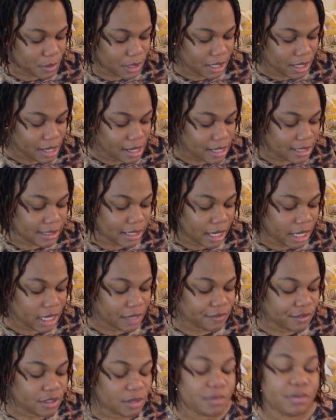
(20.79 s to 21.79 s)
because I
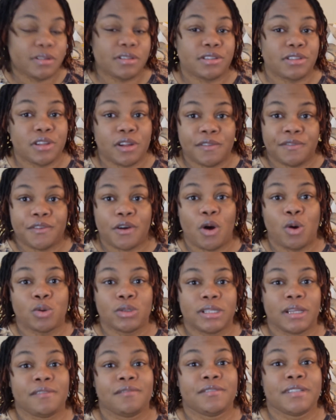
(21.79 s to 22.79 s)
have some stuff
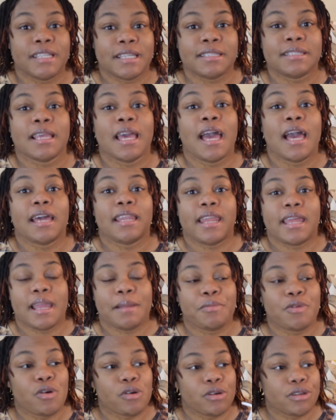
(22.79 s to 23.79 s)
out of this that I
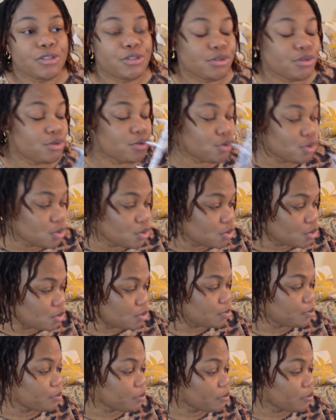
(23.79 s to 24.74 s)
am going to do.